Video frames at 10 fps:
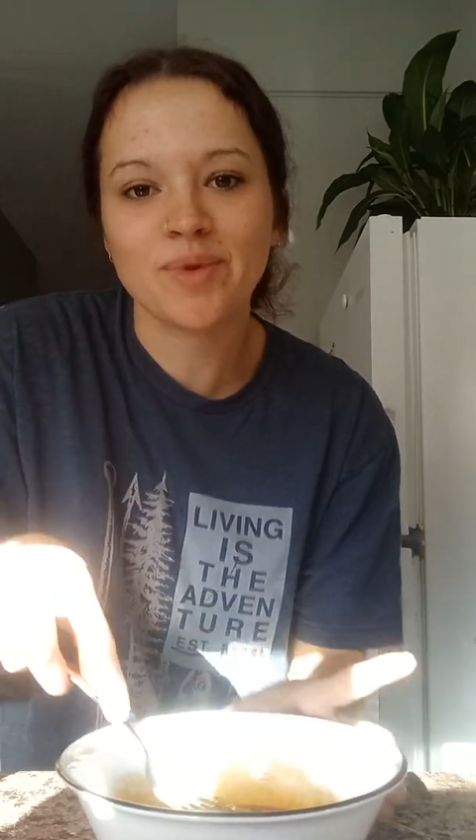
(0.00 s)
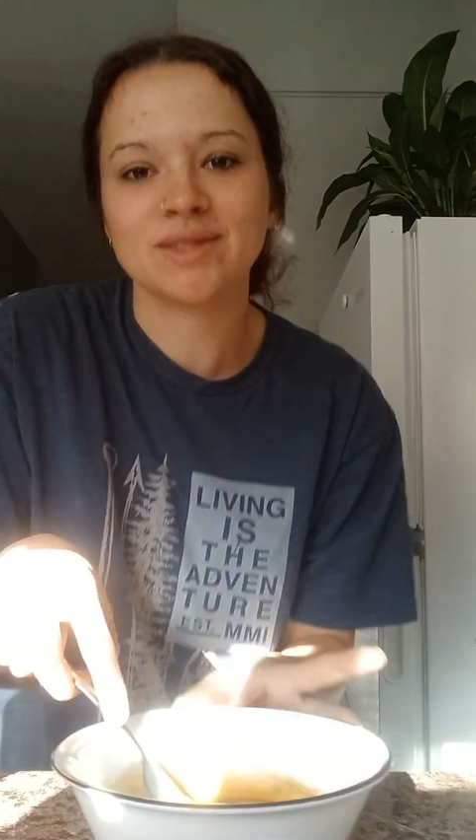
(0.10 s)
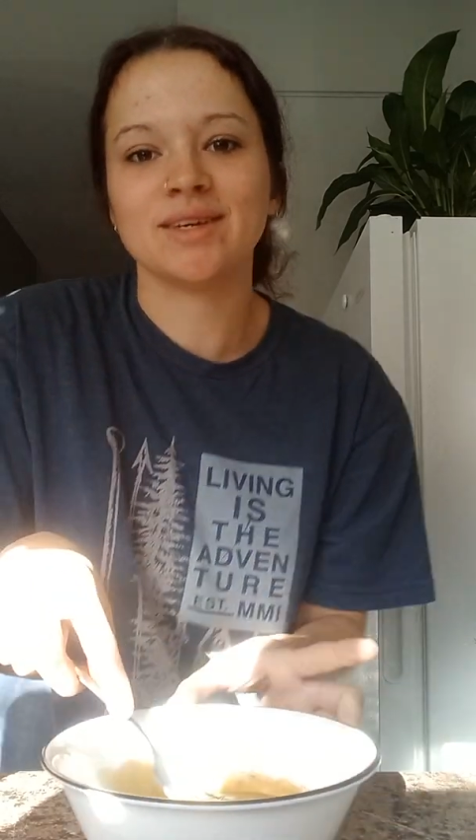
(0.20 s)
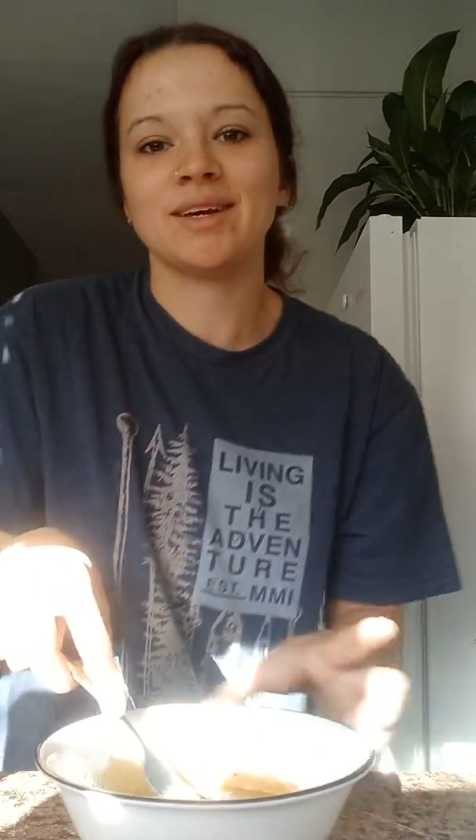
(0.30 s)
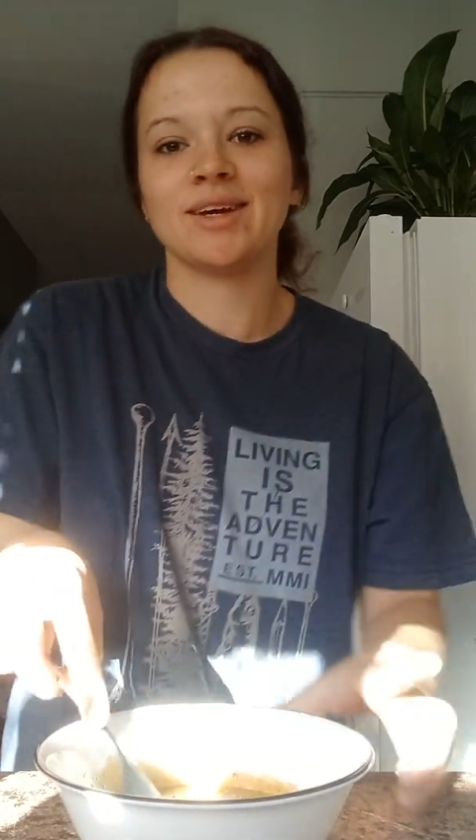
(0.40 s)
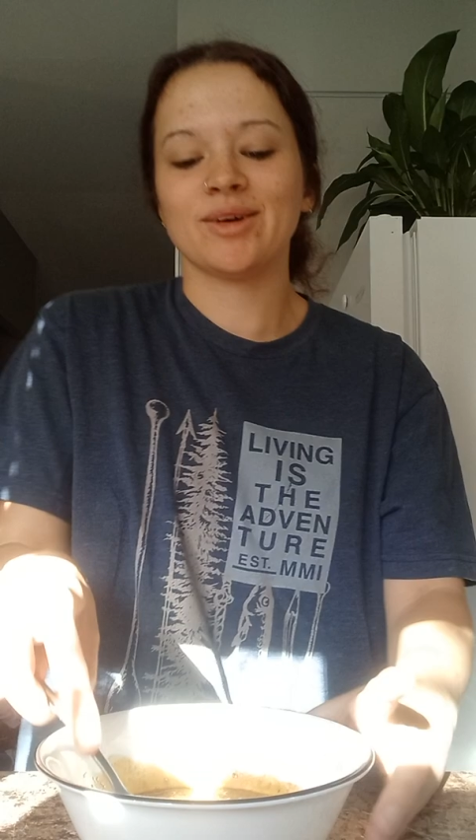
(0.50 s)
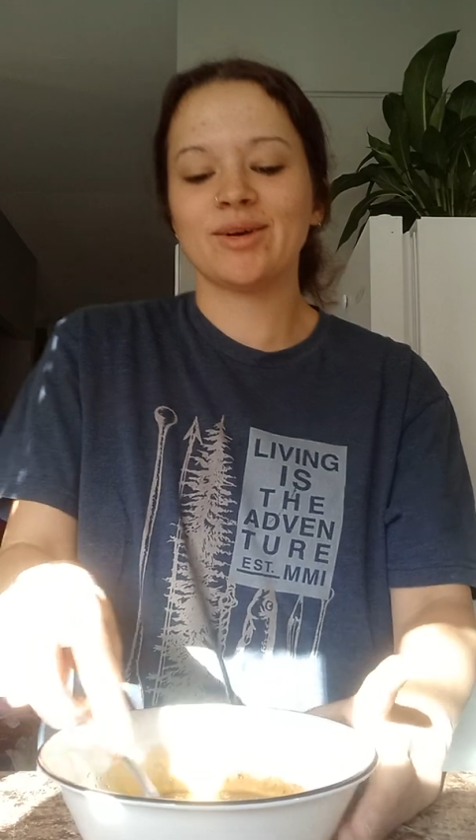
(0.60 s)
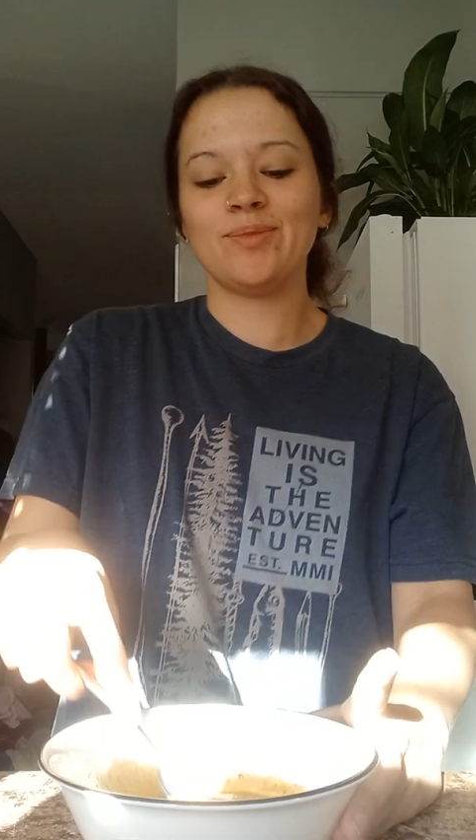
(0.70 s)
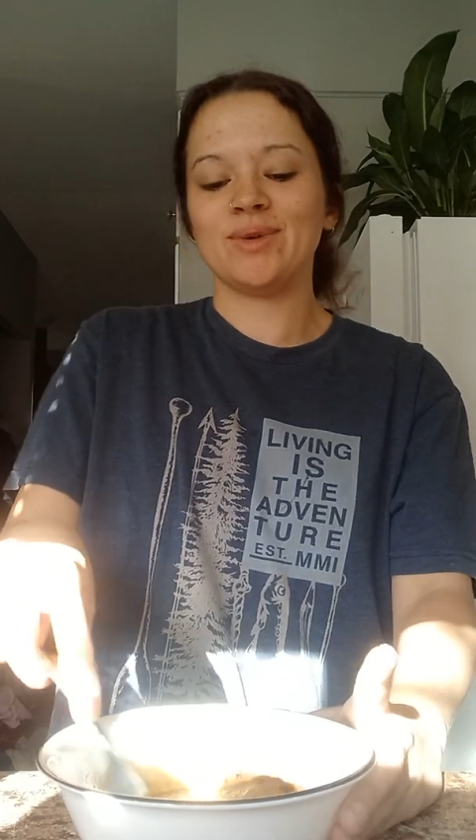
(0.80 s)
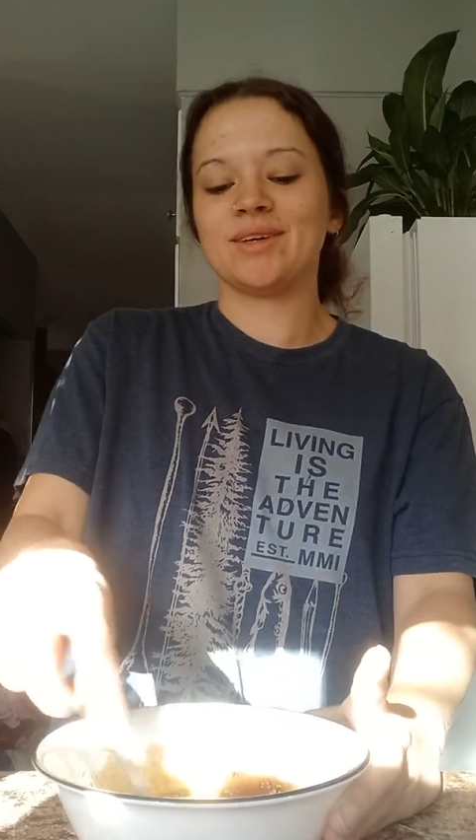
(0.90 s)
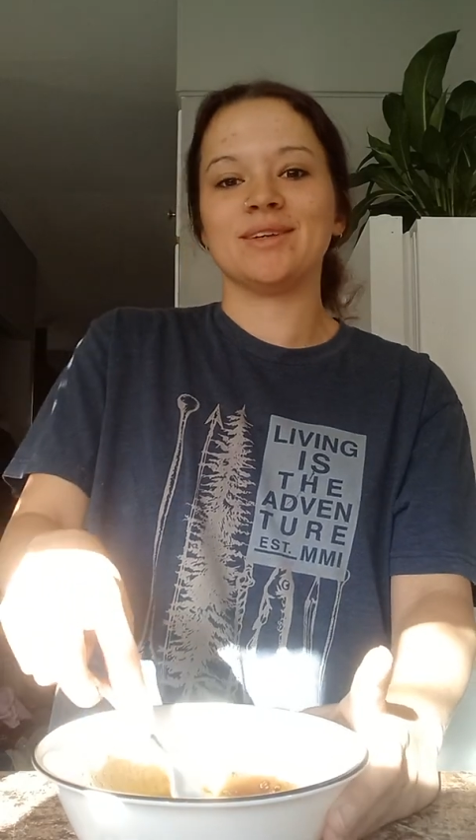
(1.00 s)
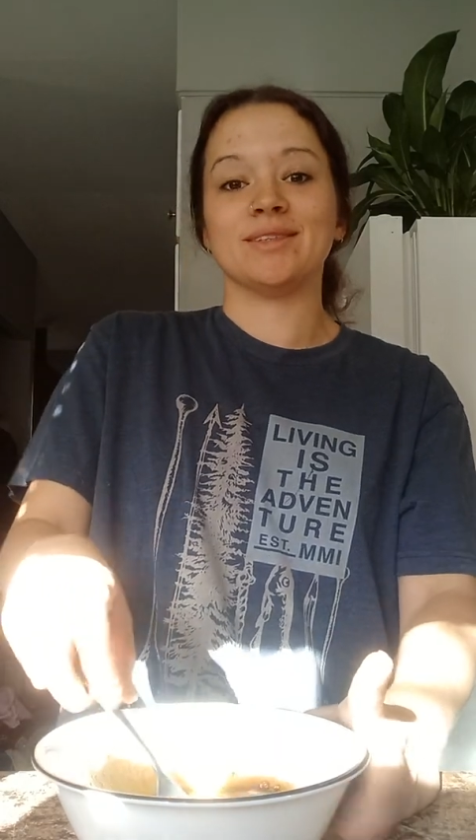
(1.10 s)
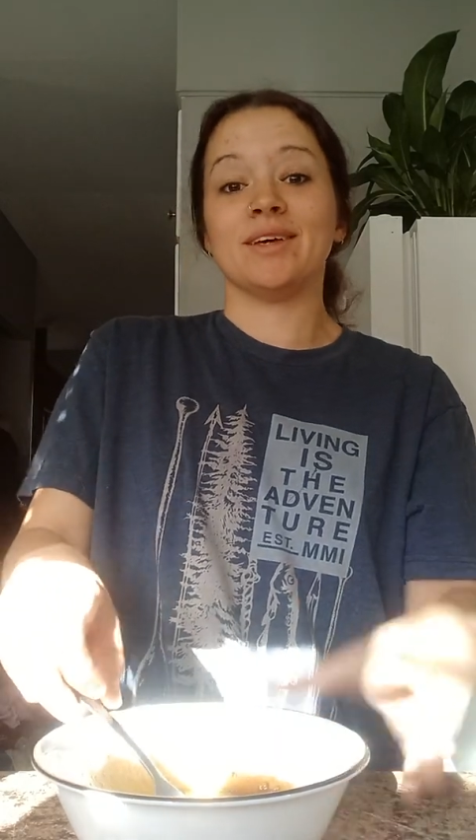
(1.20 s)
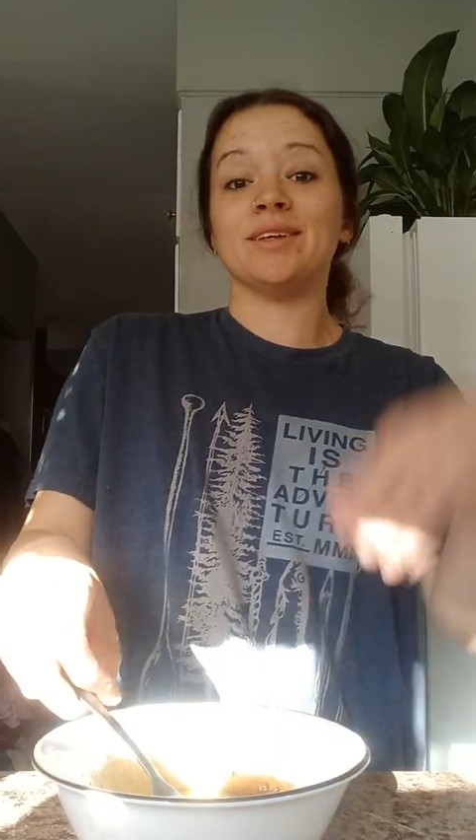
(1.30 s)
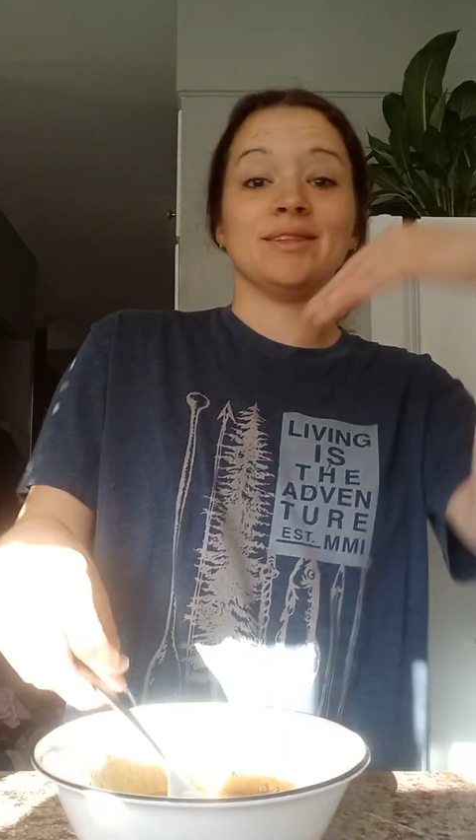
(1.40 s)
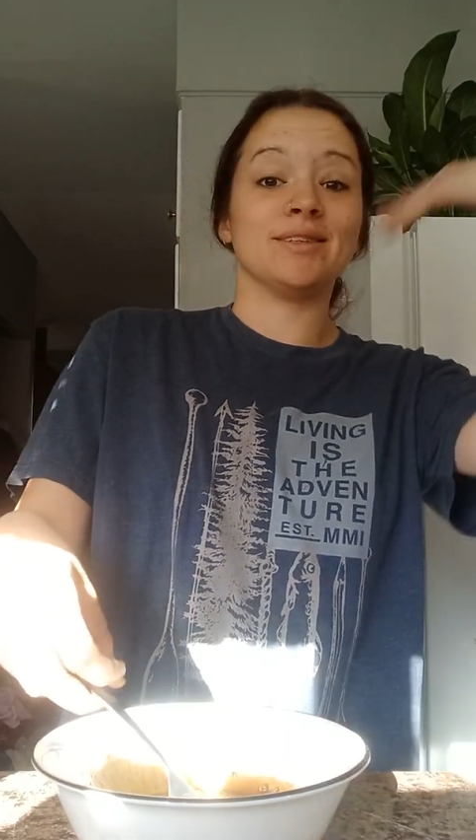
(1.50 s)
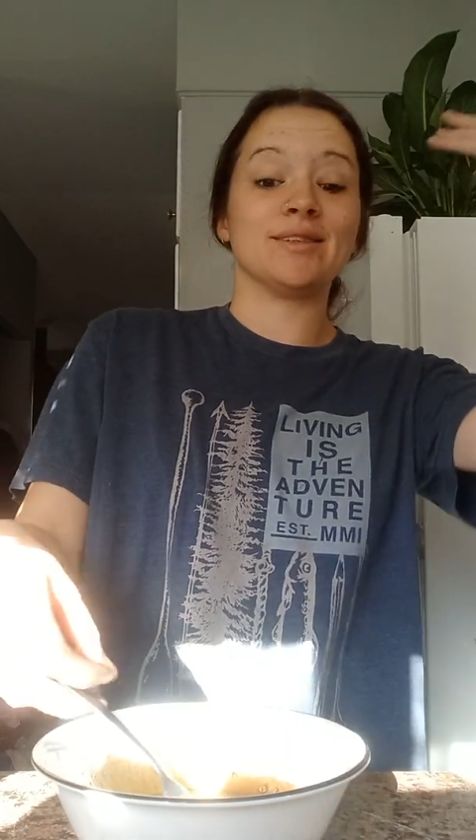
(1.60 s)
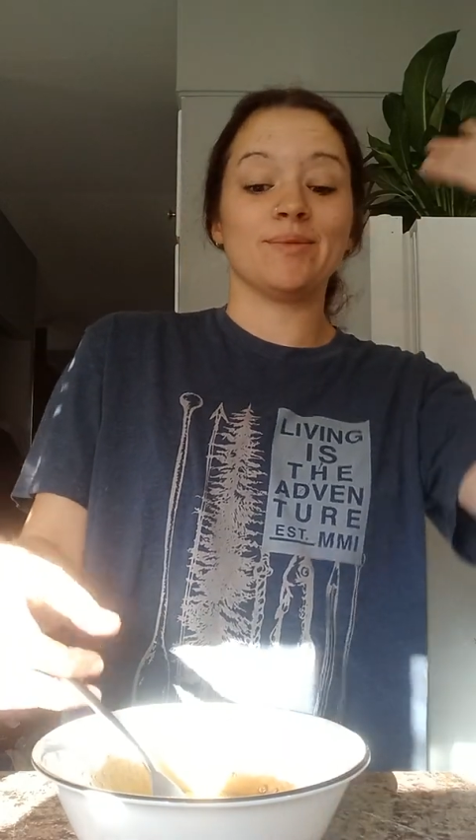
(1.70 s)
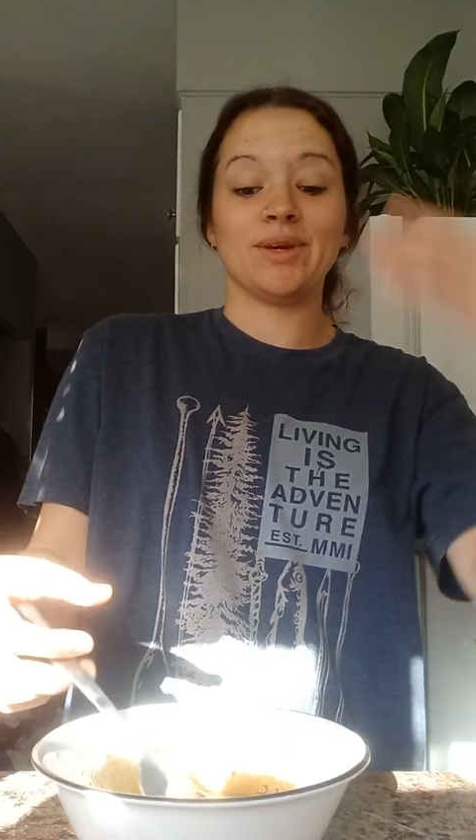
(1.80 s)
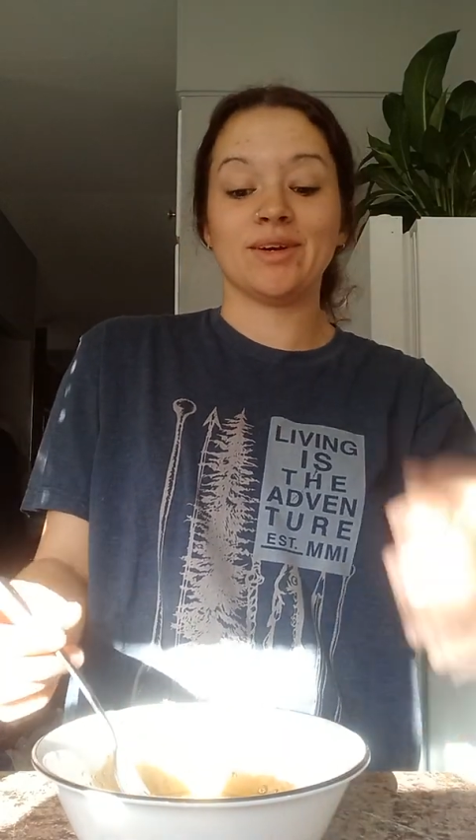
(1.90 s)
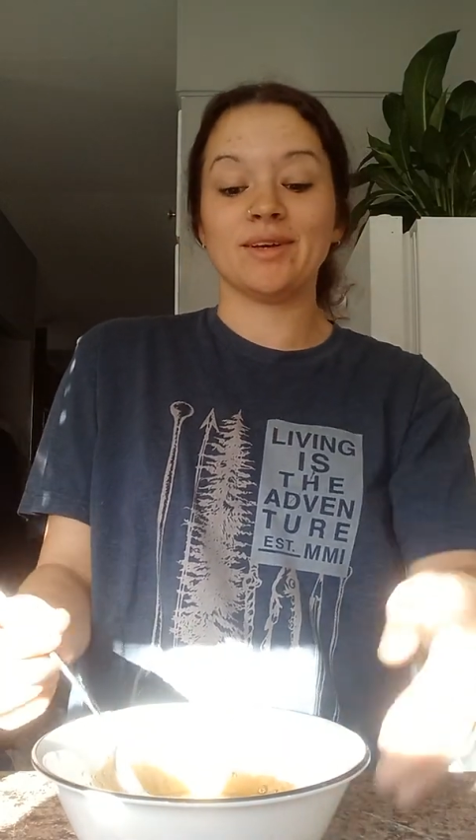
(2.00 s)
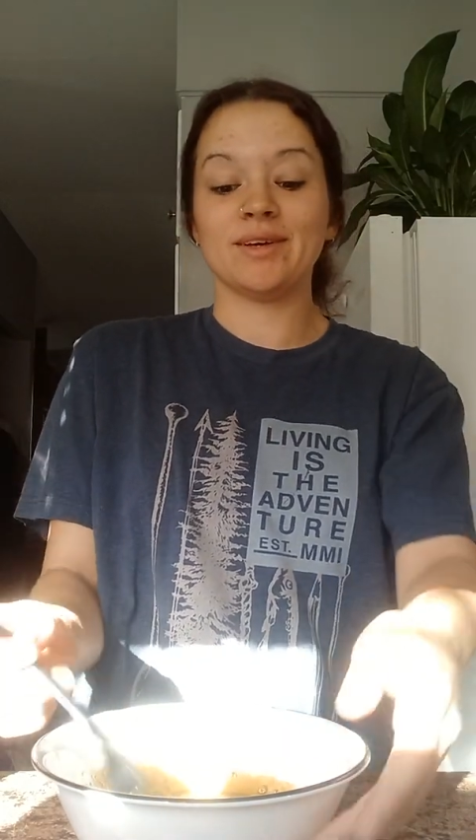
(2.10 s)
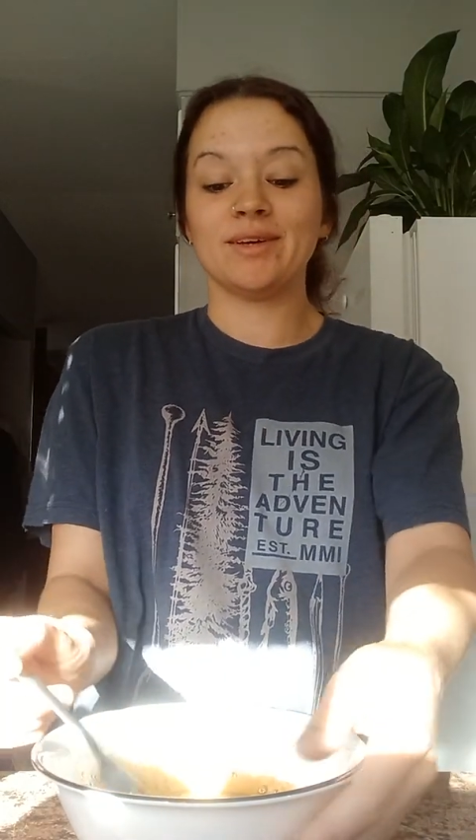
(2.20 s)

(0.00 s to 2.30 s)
meant to hear it because it disappeared.